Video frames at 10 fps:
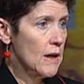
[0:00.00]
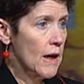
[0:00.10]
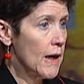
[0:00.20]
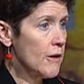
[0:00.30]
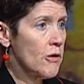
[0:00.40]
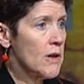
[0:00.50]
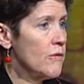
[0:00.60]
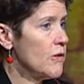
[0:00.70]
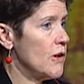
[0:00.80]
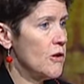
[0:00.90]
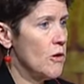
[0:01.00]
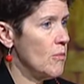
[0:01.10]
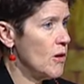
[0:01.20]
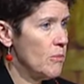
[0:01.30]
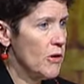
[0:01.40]
I couldn't even tell you how
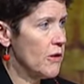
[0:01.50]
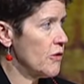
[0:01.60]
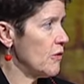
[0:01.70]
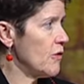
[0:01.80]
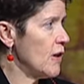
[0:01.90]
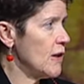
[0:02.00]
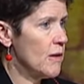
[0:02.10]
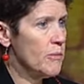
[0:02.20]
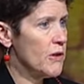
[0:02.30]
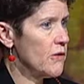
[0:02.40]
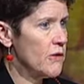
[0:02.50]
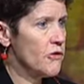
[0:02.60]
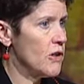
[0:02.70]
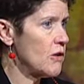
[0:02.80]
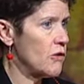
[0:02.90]
many partners have signed up because it
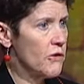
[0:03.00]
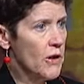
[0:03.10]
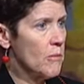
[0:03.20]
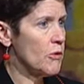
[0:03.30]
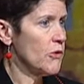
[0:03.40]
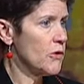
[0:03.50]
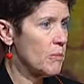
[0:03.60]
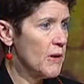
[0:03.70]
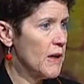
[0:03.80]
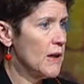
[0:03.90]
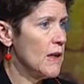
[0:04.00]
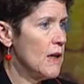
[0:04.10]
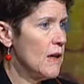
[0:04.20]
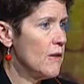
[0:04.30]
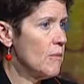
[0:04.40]
changes almost by
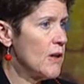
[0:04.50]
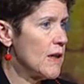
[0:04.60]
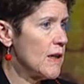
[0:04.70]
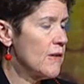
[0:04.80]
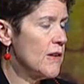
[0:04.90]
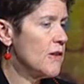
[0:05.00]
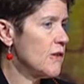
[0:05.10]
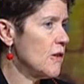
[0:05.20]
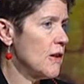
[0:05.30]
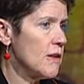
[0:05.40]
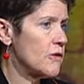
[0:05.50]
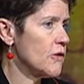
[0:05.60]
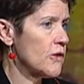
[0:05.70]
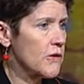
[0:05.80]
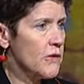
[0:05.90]
the minute. And these aren't
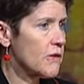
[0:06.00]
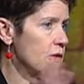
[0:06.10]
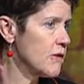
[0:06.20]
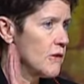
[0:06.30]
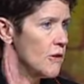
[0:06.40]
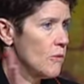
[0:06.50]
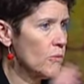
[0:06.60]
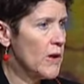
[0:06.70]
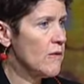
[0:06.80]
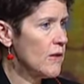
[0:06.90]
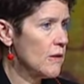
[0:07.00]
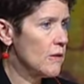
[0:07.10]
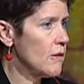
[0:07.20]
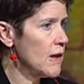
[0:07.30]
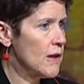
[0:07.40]
just, waving
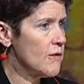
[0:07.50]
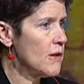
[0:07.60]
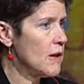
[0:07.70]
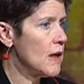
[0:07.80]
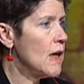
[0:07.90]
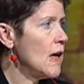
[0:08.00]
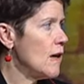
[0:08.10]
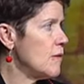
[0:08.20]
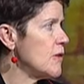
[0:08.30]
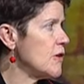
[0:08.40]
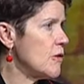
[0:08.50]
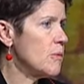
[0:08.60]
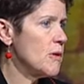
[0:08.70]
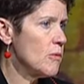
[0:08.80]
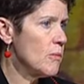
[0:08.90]
great idea. These are
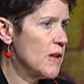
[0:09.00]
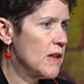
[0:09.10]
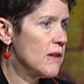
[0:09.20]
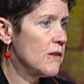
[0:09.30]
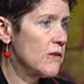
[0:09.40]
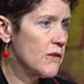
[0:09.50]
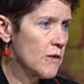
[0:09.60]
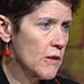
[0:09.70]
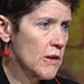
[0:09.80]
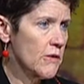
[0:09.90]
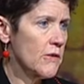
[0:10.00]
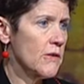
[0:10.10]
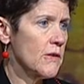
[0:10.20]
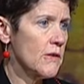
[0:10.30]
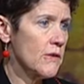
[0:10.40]
people making
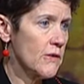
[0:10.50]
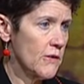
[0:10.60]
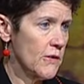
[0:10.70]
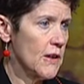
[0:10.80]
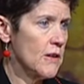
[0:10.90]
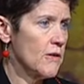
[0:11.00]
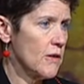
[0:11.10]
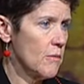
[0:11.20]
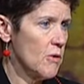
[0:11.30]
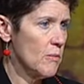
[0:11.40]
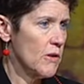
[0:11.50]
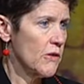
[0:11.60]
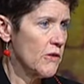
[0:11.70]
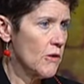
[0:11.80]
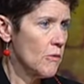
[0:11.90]
serious, sustained
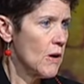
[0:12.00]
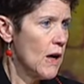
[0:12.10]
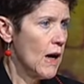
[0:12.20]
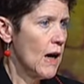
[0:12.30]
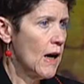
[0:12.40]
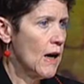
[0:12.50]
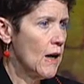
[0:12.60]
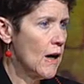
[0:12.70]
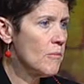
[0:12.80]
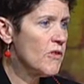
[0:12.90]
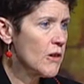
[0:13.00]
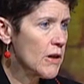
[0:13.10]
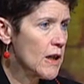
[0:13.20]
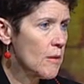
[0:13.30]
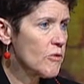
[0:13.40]
commitments. So I'm
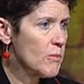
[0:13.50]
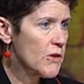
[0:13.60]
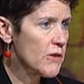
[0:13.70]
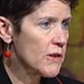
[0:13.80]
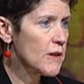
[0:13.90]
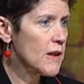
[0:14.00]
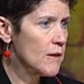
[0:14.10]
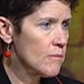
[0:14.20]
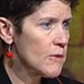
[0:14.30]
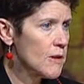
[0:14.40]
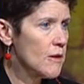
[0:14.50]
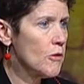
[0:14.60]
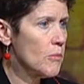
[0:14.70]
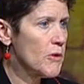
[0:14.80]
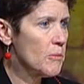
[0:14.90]
very optimistic and
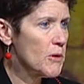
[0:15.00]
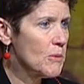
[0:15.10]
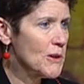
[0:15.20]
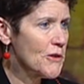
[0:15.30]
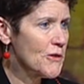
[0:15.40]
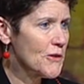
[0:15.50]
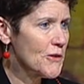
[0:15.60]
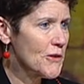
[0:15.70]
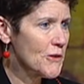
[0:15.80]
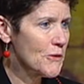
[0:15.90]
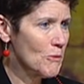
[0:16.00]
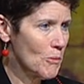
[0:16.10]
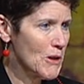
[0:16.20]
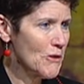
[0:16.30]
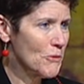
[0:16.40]
hope that people listening to this will
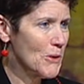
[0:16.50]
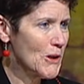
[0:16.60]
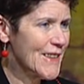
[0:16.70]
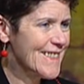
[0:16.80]
be as well.